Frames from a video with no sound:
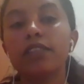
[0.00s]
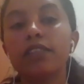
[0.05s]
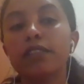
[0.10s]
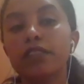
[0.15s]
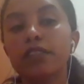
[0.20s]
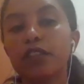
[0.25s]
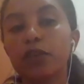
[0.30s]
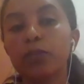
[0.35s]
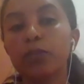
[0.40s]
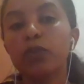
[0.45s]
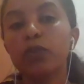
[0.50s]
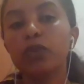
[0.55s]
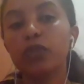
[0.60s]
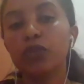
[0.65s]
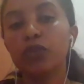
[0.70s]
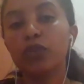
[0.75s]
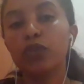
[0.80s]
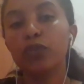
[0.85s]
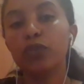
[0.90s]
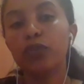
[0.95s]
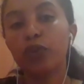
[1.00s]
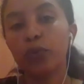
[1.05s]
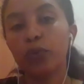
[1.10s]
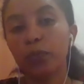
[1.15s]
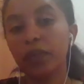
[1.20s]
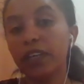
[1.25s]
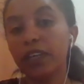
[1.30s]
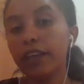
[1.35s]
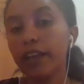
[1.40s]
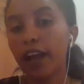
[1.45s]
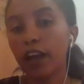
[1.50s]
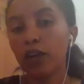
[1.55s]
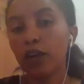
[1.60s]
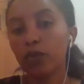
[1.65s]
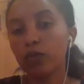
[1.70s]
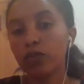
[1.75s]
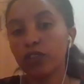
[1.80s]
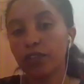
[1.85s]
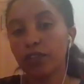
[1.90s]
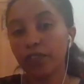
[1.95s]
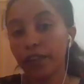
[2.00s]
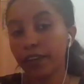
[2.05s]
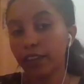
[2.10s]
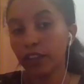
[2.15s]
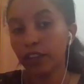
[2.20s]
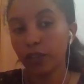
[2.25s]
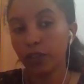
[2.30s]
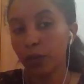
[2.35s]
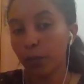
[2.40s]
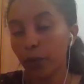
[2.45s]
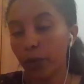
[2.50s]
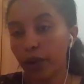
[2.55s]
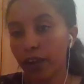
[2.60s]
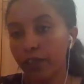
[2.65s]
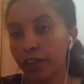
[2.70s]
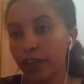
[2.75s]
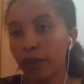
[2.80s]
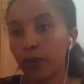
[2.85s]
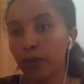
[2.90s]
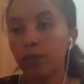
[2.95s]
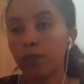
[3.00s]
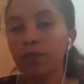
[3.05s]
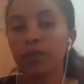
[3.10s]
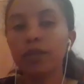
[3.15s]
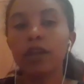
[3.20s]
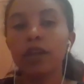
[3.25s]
that is distributed uniformly across different demographic groups.